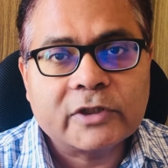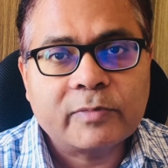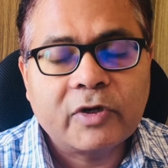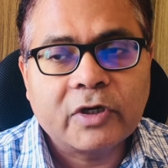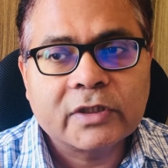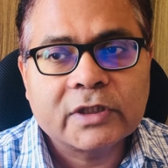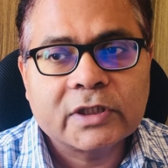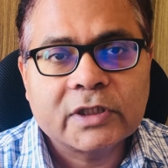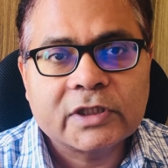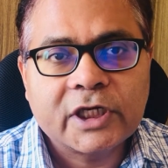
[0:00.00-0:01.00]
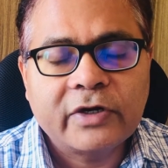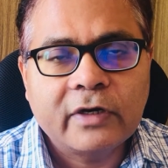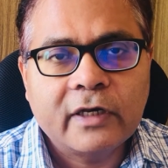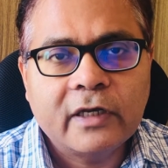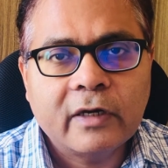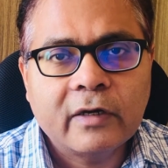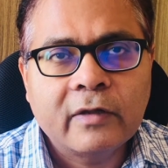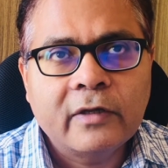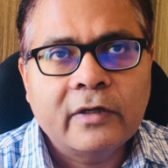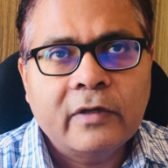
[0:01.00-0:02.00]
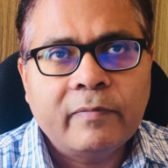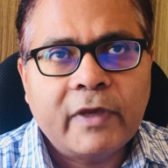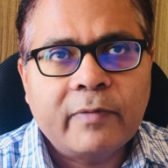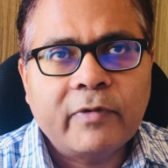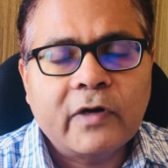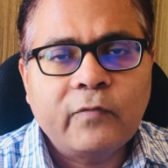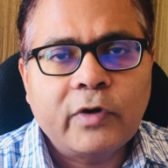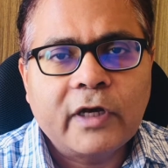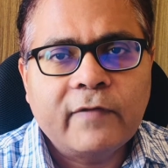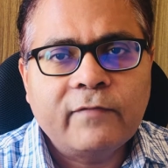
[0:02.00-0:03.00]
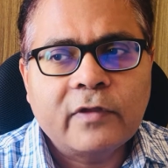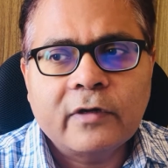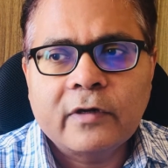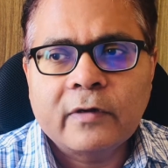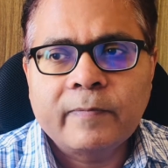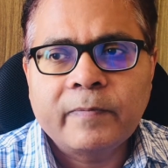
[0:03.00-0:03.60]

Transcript: because generally a paper would lift the